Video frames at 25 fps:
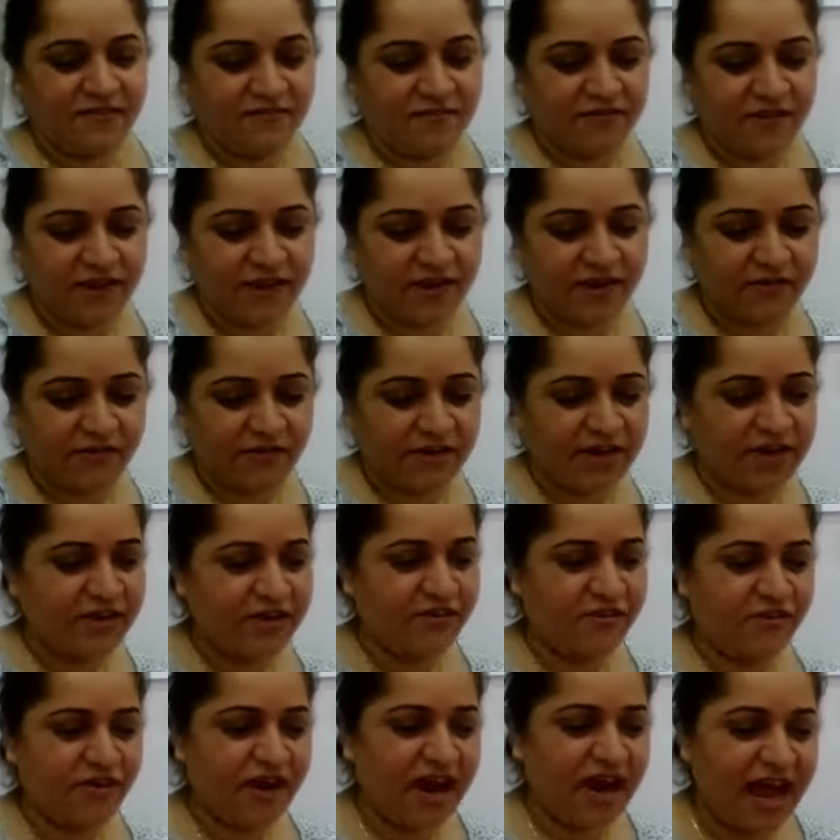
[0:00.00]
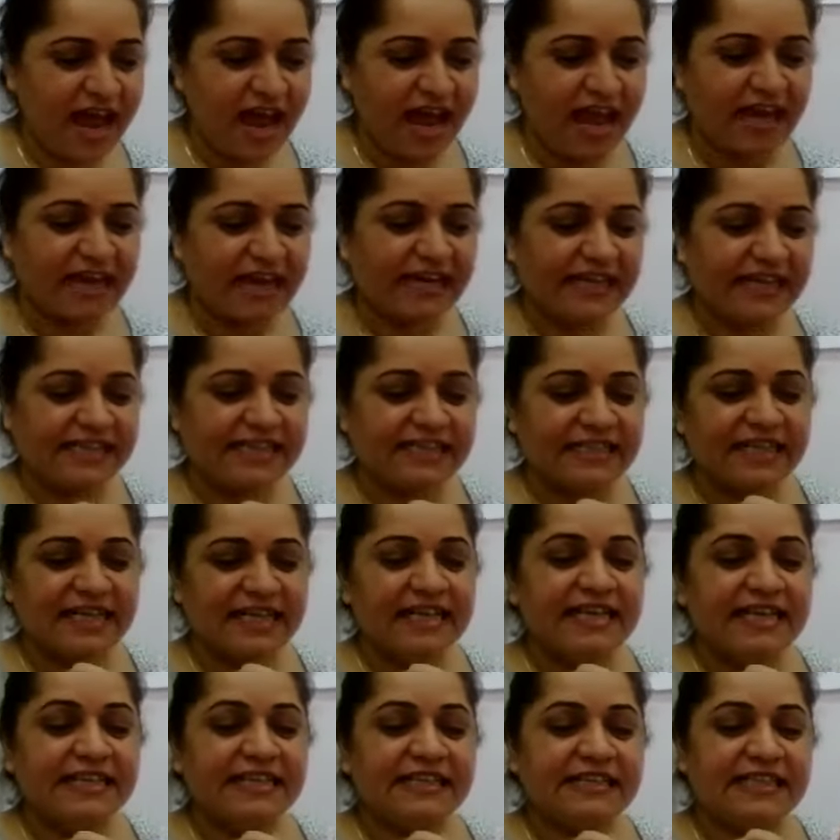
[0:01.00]
Very right.
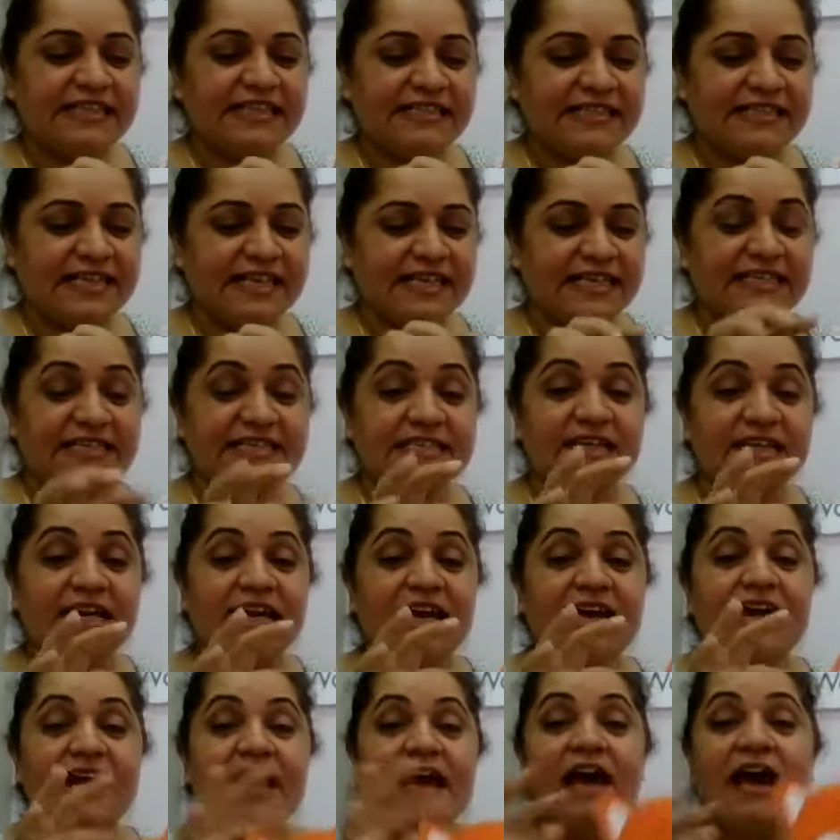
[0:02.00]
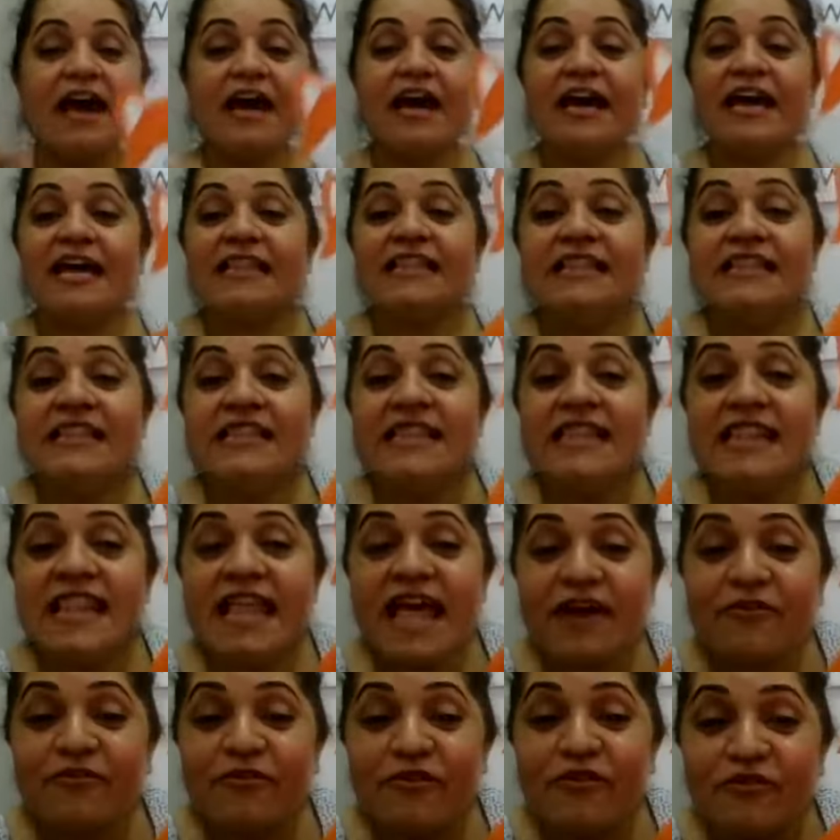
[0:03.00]
This is a
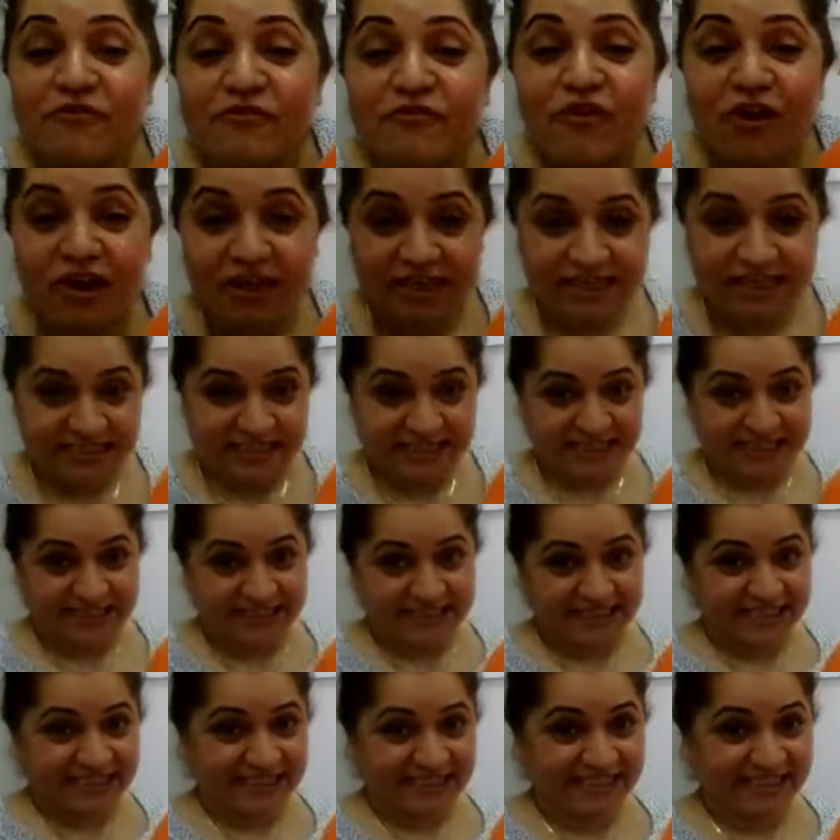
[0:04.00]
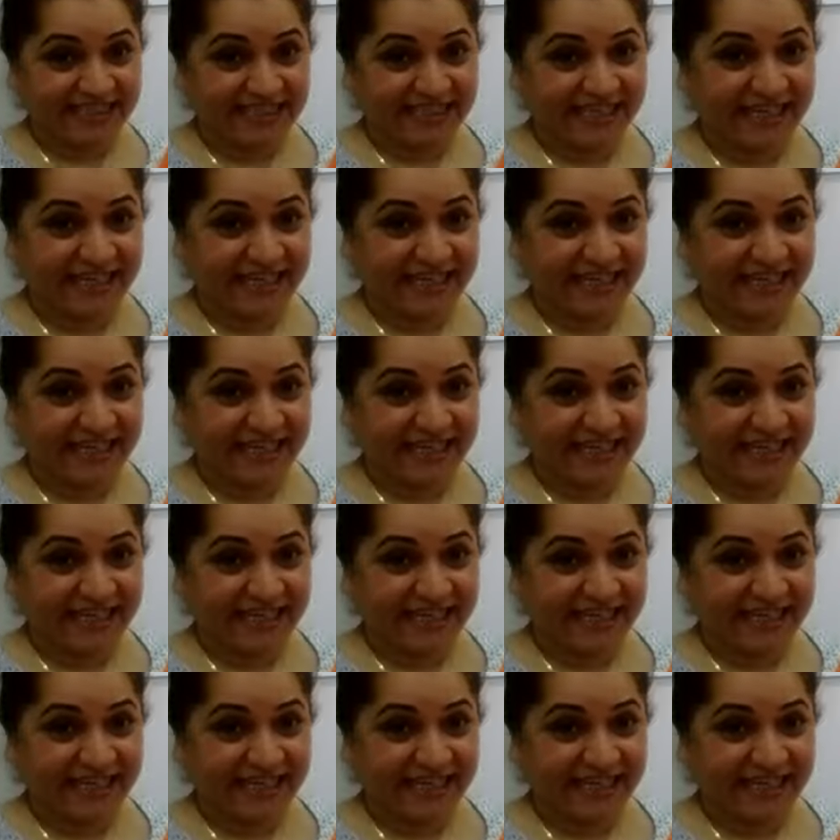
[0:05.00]
clever fox.